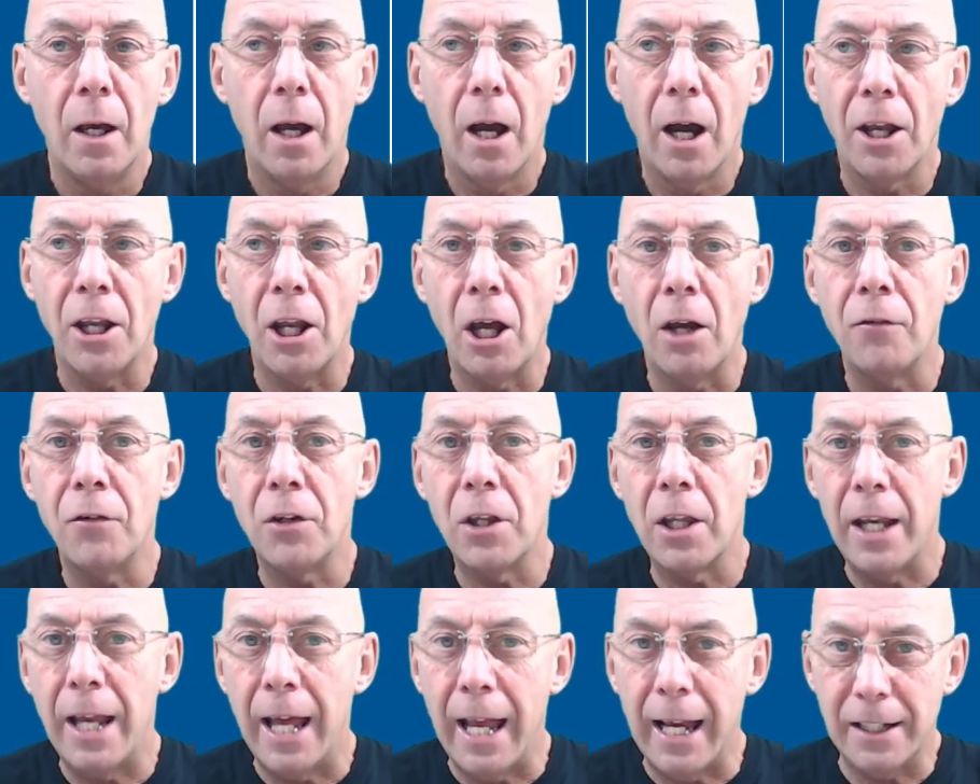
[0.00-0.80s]
and over
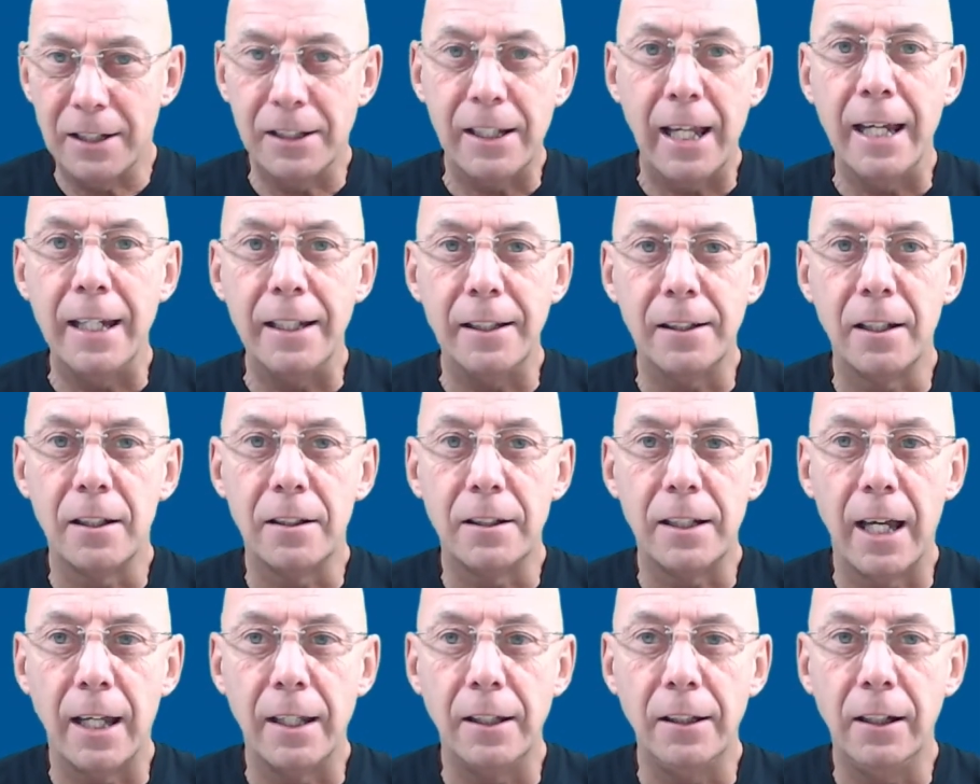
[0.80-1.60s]
the next 8 to
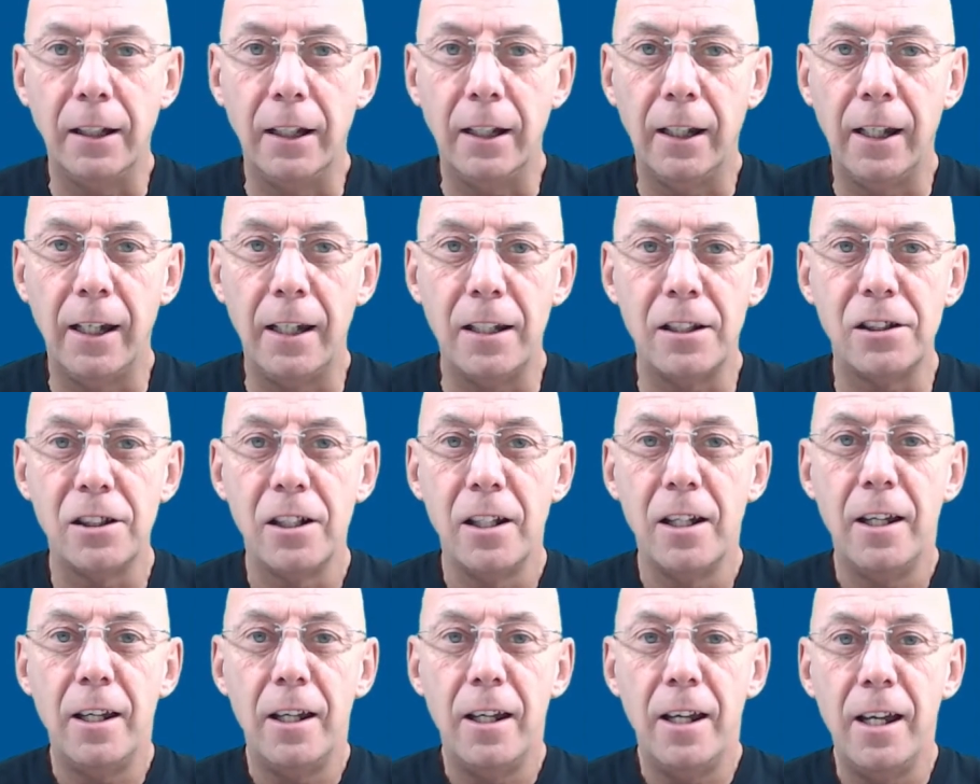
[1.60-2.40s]
10 years
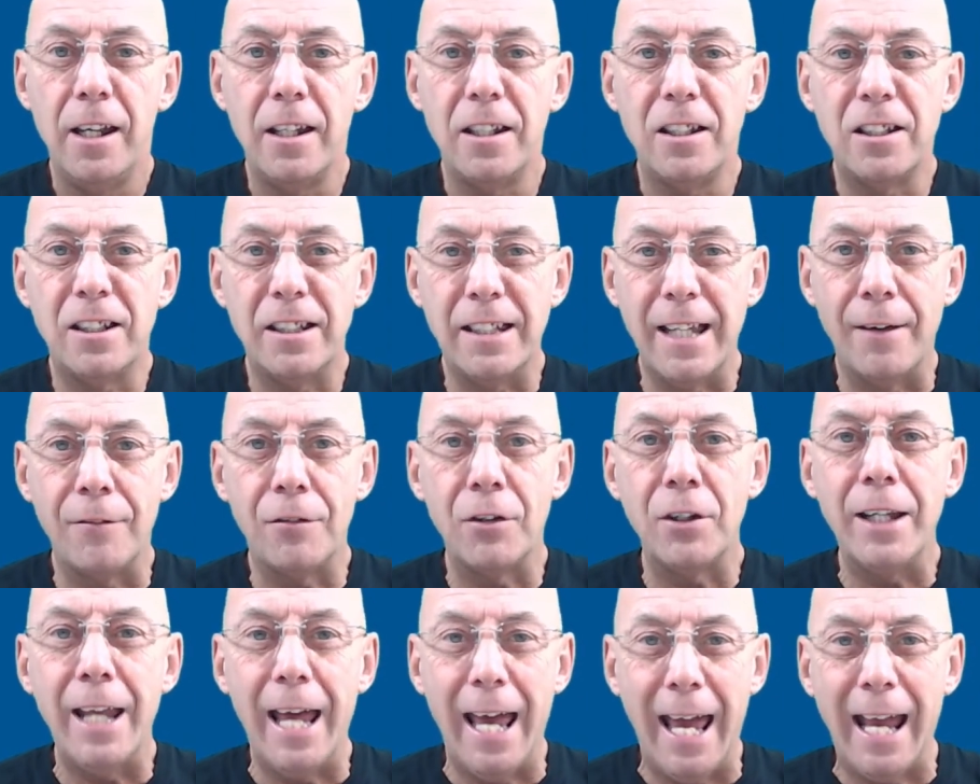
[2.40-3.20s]
it's
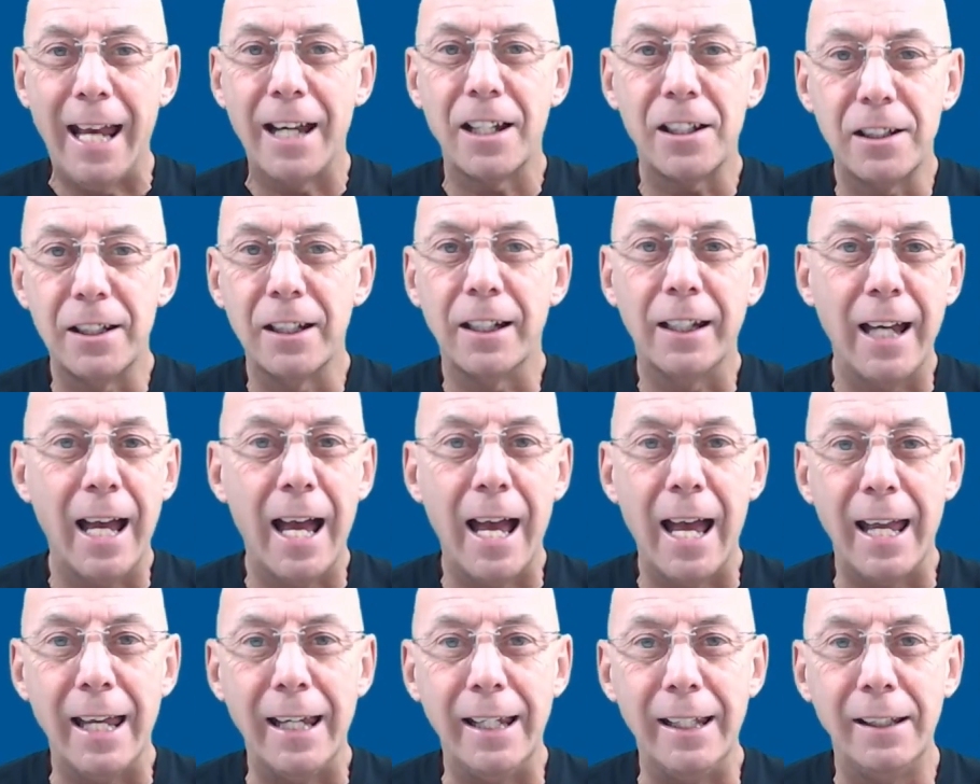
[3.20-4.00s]
7x
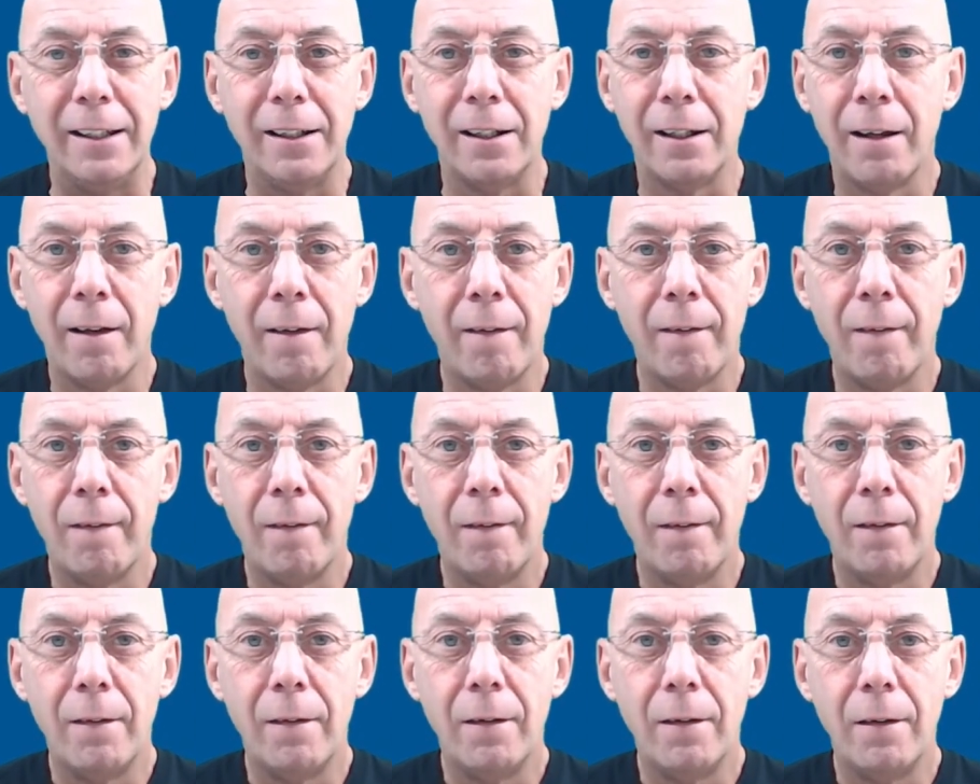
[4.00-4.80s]
again,
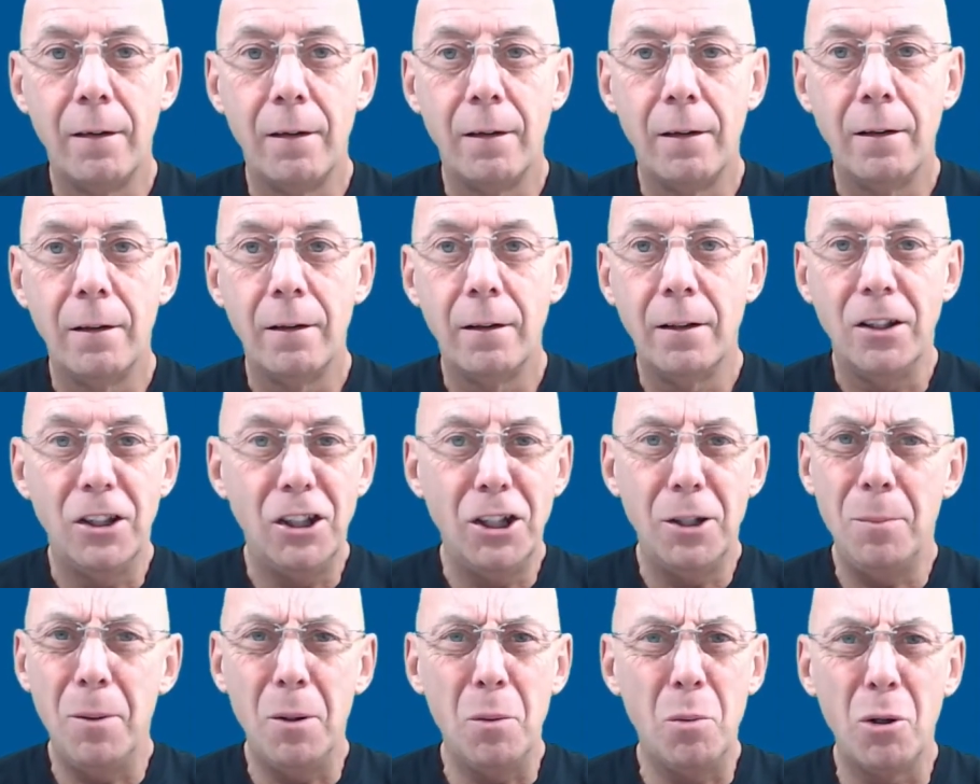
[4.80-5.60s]

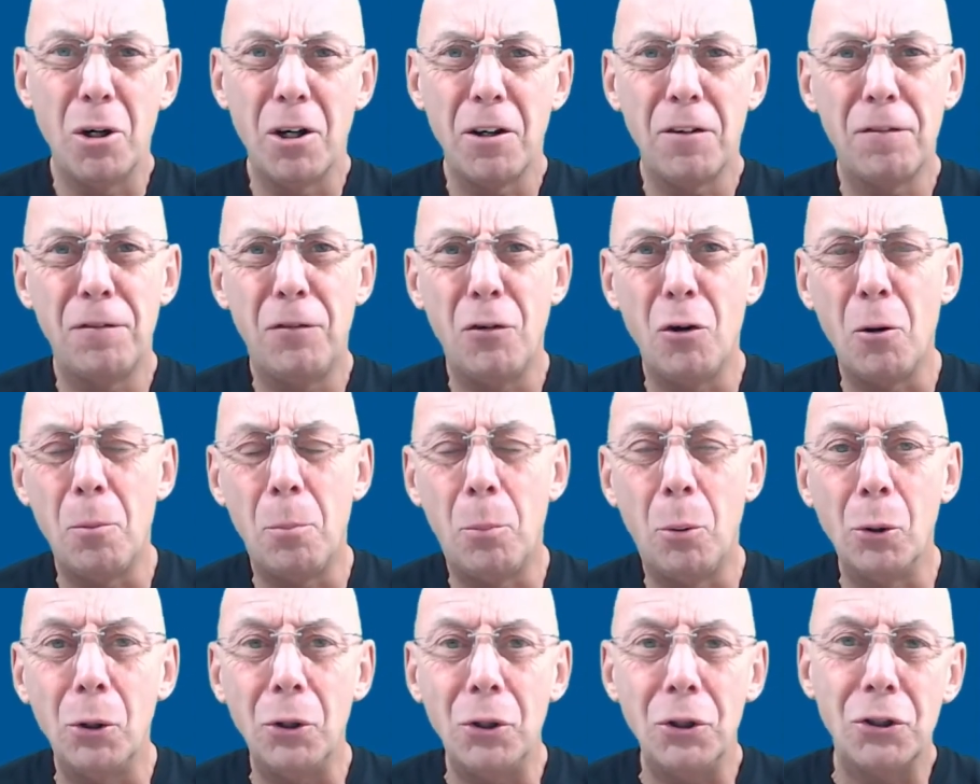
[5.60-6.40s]
you'd be worth
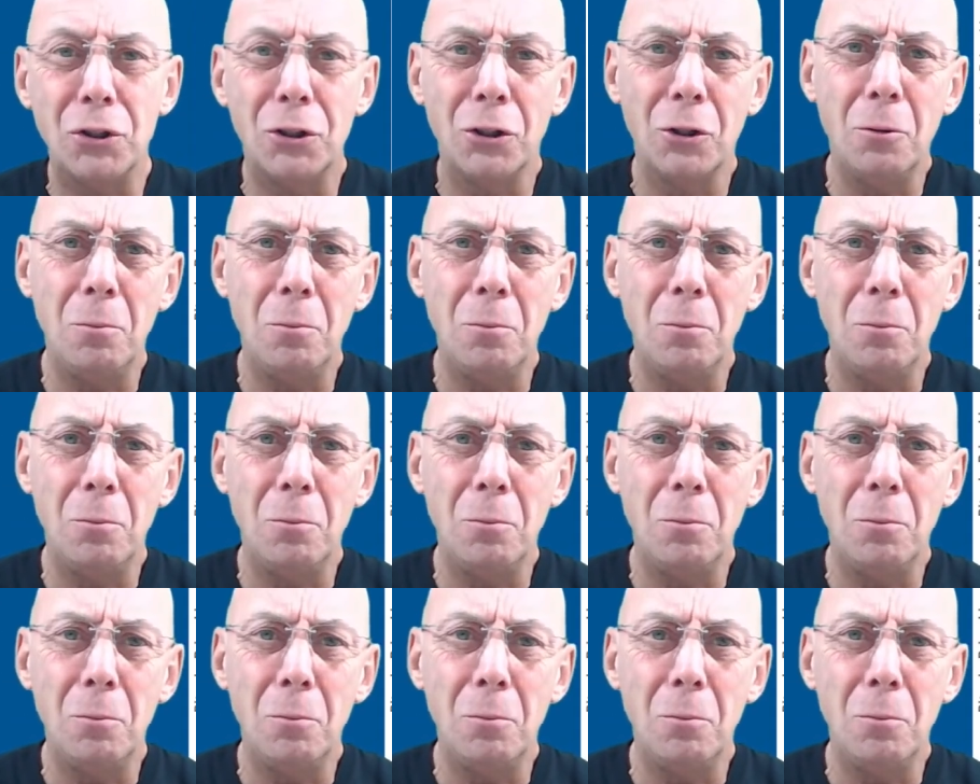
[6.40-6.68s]
4.2